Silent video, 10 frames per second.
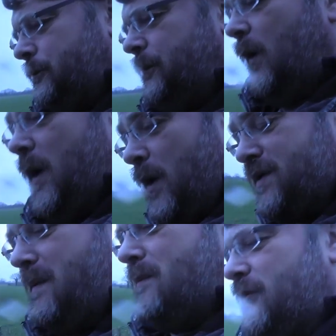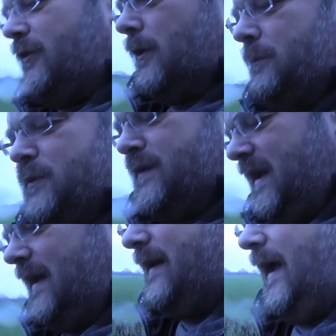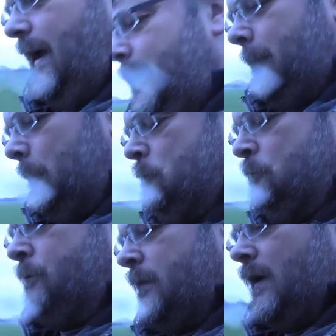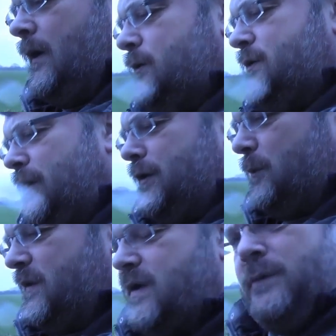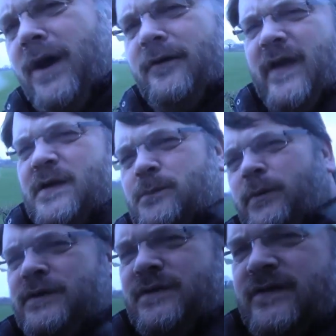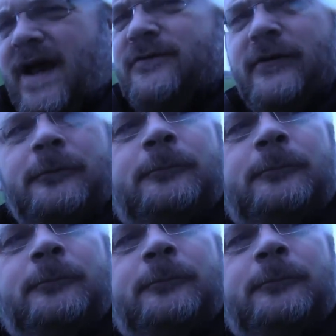when I was a member of the club, there was a kid there who turned up with 2,500 points of Skaven.